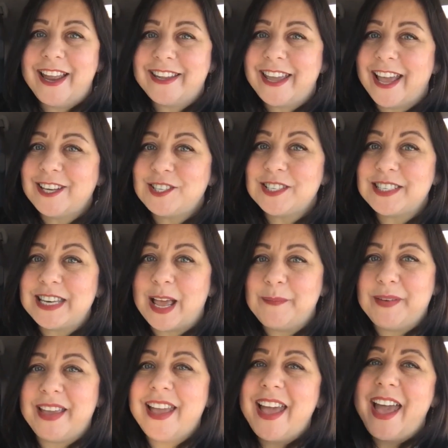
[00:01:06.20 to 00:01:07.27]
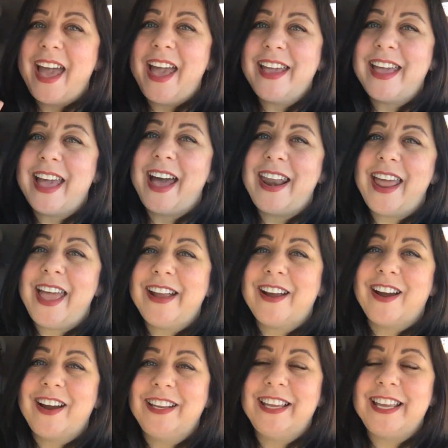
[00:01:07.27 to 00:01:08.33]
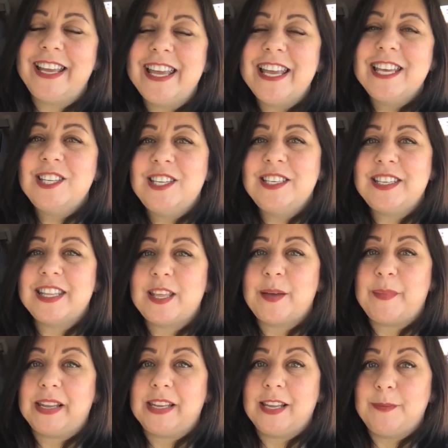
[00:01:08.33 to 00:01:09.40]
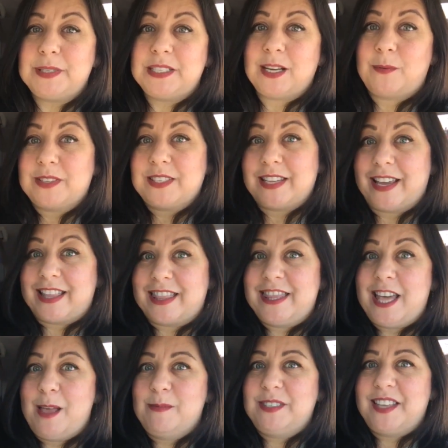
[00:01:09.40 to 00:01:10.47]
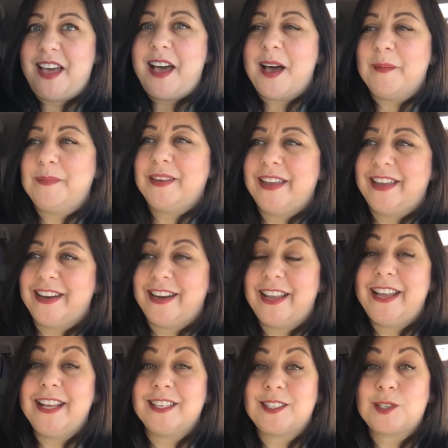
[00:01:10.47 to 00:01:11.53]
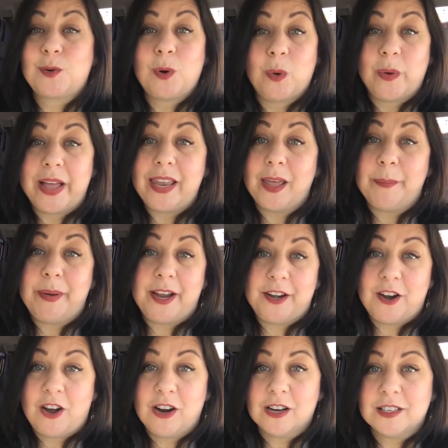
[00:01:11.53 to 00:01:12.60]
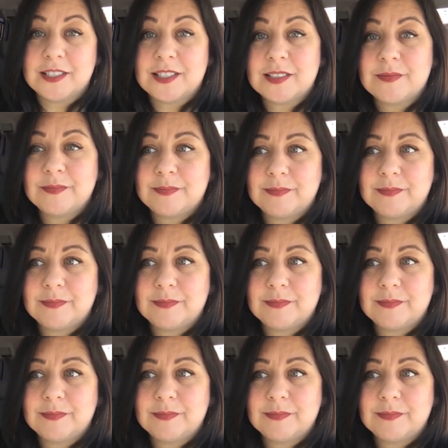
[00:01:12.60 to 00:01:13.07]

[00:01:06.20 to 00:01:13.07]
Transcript: And Kat just snapped me, hey Kat, hey girly. She said that my lipstick was like thumbs up and it's Cruella by NARS.